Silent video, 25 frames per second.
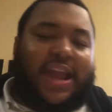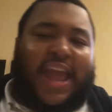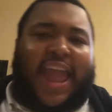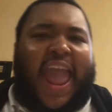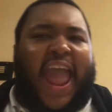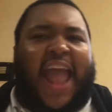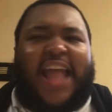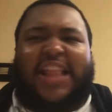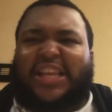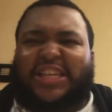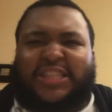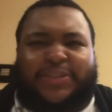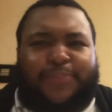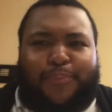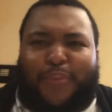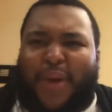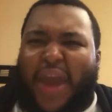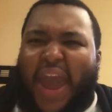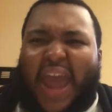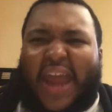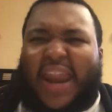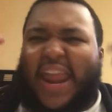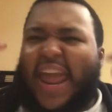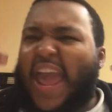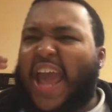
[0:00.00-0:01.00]
They had this
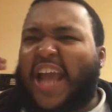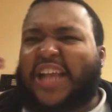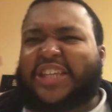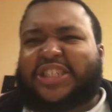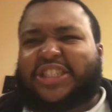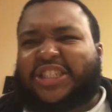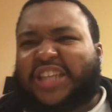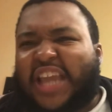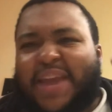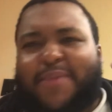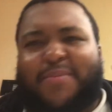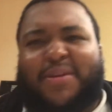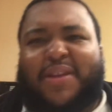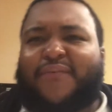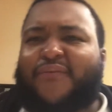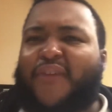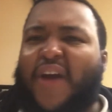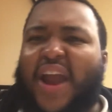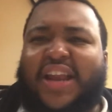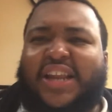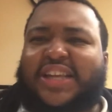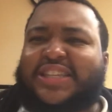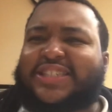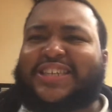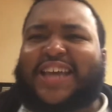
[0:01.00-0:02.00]
badass demon
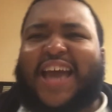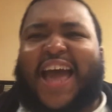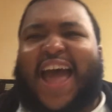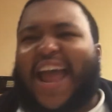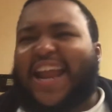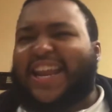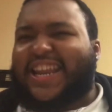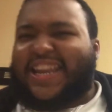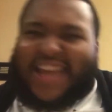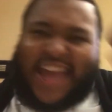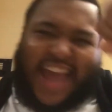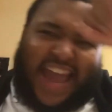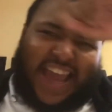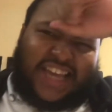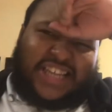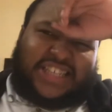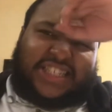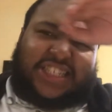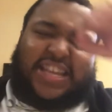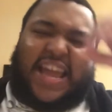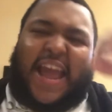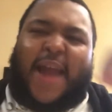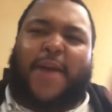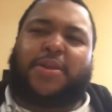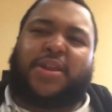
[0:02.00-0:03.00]
fighting this guy. The guy
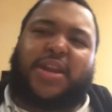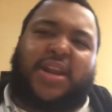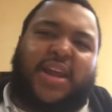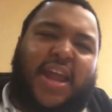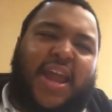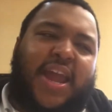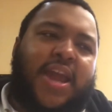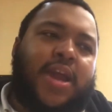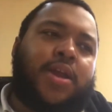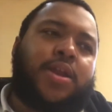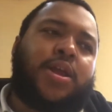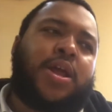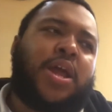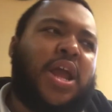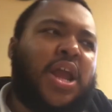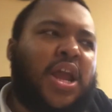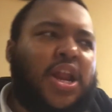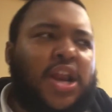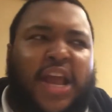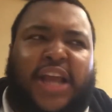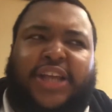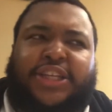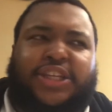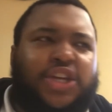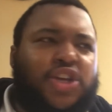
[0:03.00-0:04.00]
gets stabbed in the head.
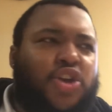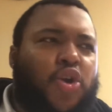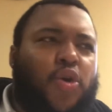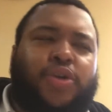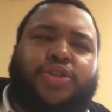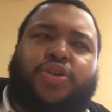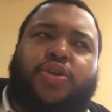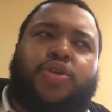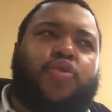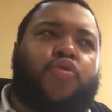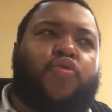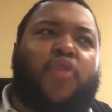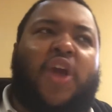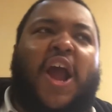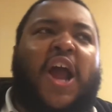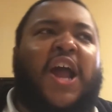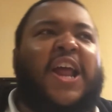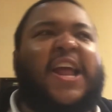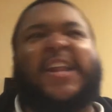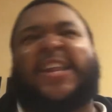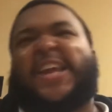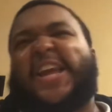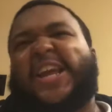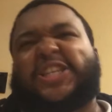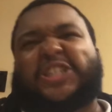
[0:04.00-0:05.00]
Next thing you know, he's on the
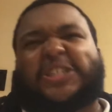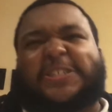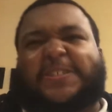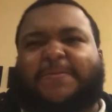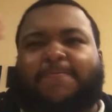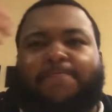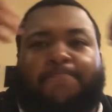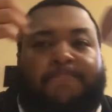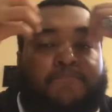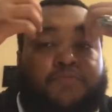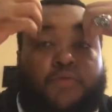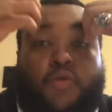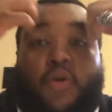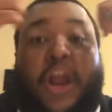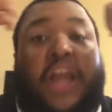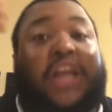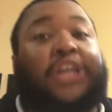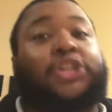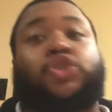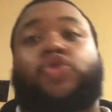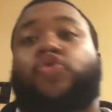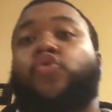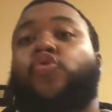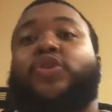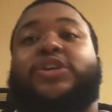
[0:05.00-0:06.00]
ground and he just
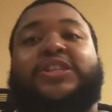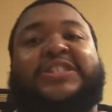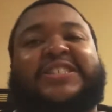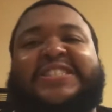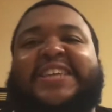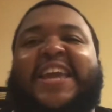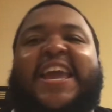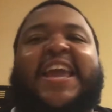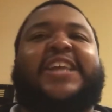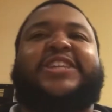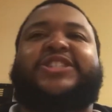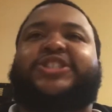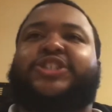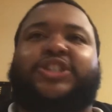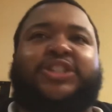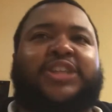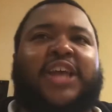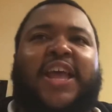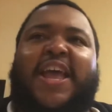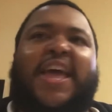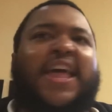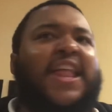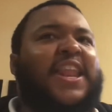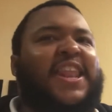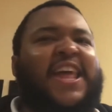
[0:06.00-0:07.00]
breaks through his skin, just
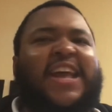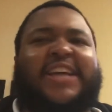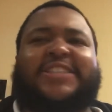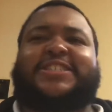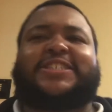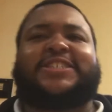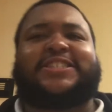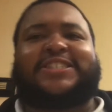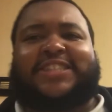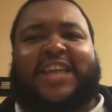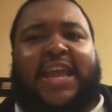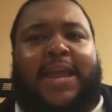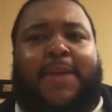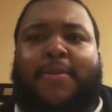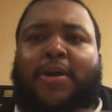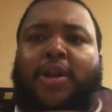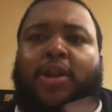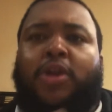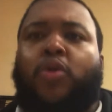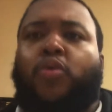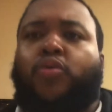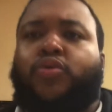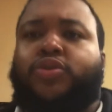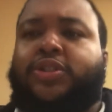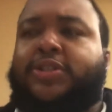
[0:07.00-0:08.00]
lets this
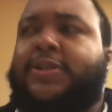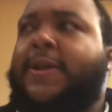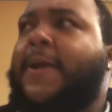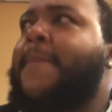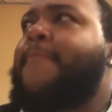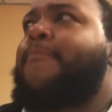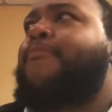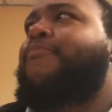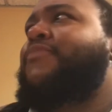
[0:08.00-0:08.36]
demon loose.